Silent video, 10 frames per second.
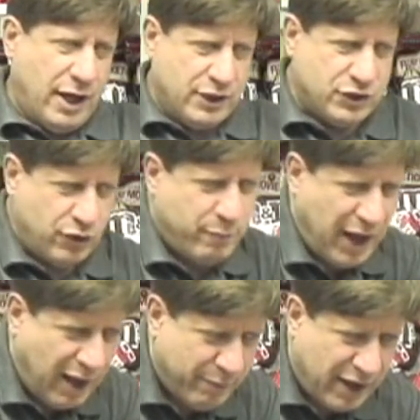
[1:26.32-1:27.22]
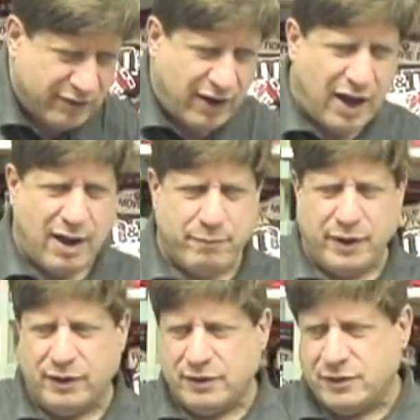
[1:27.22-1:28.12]
soda pop on top
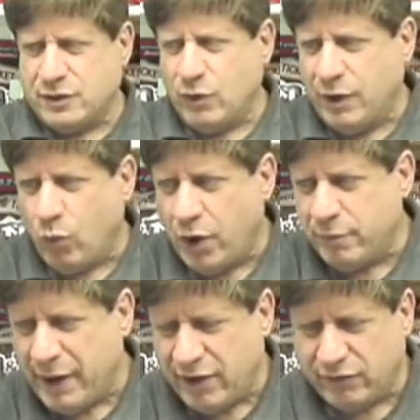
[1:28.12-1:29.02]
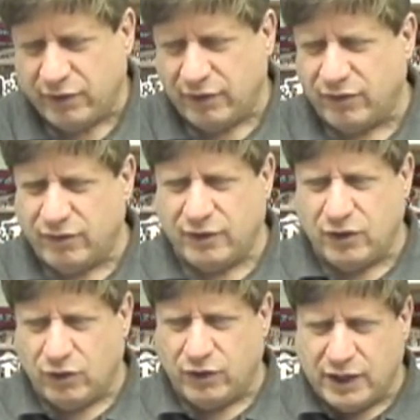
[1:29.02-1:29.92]
and water bottles, and
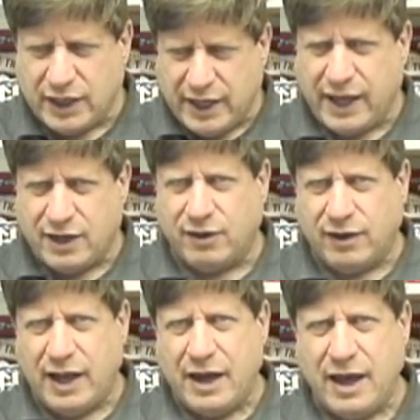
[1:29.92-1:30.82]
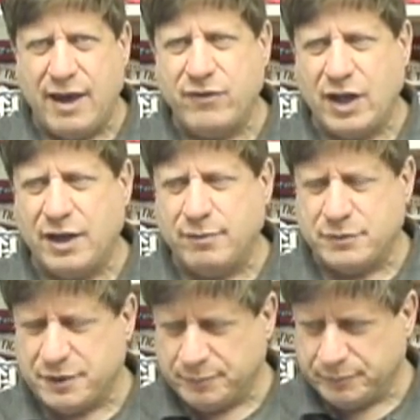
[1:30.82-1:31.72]
it can handle a lot of heavy
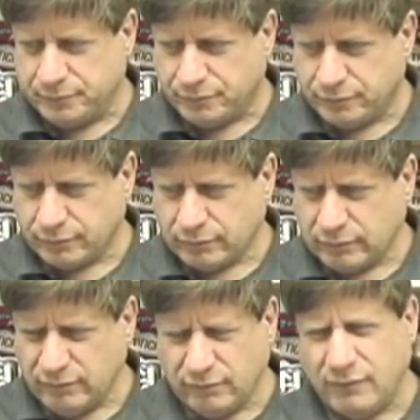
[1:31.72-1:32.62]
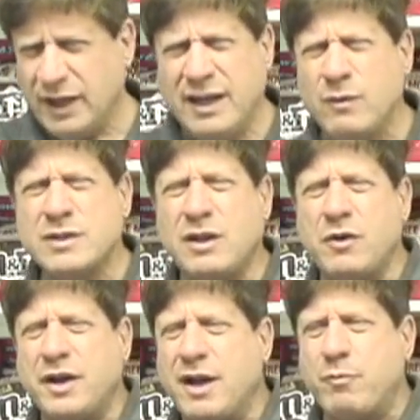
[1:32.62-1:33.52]
items. And he was
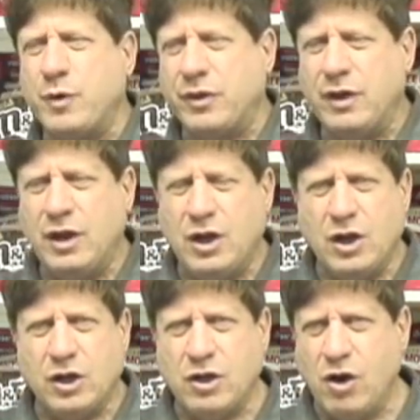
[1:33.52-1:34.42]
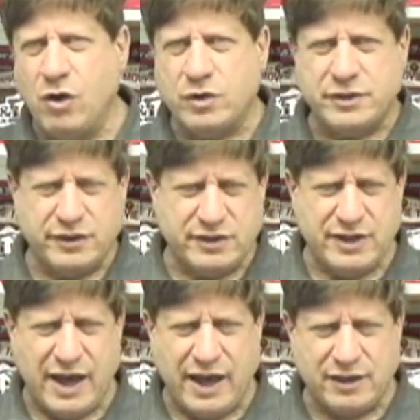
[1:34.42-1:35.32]
loaded up with Cokes and
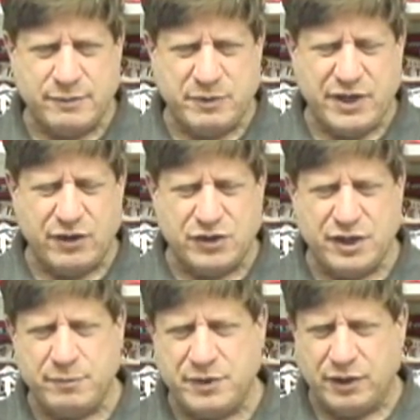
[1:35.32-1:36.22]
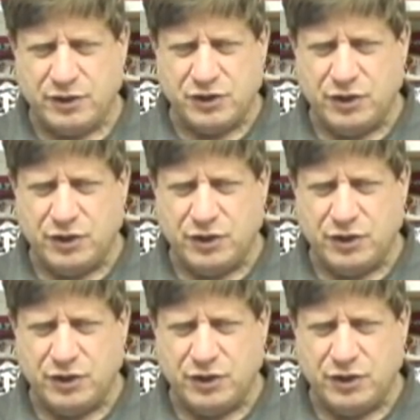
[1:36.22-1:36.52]
snacks, potato chips and